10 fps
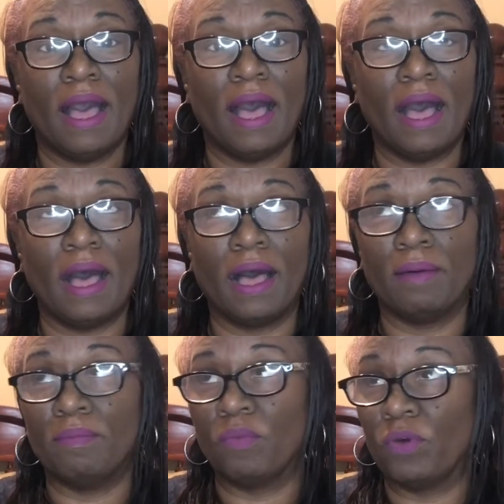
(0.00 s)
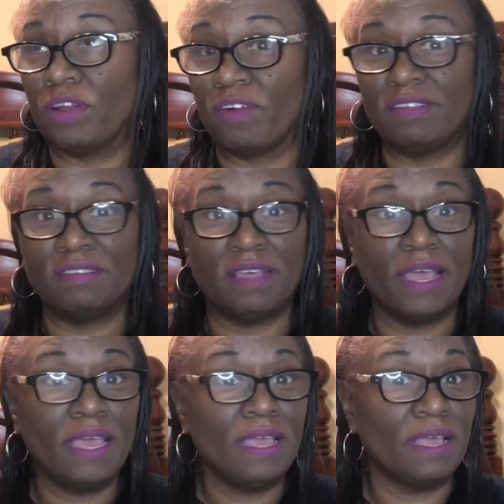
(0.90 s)
Um, whatever I
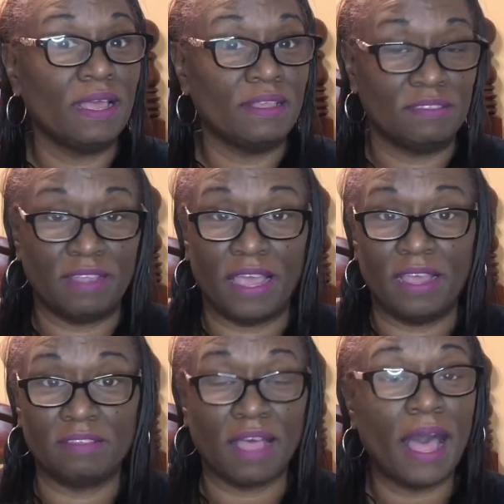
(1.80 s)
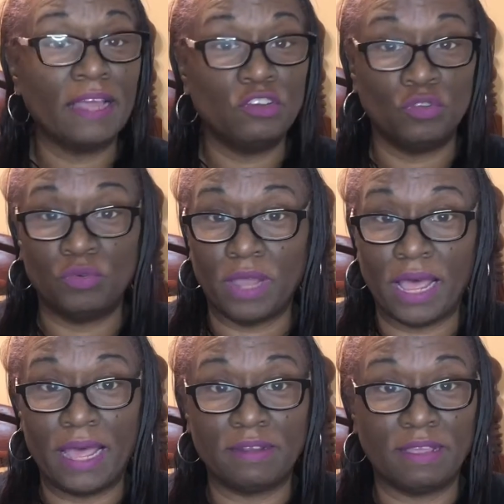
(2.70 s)
say, it stays. I do
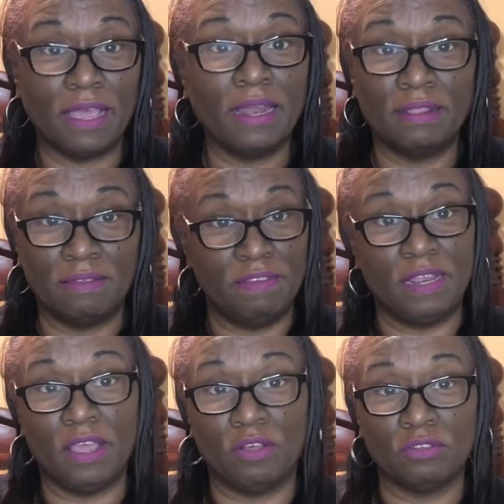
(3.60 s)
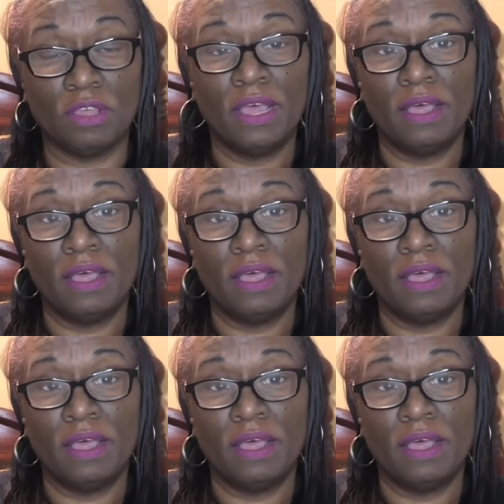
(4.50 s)
not edit the videos.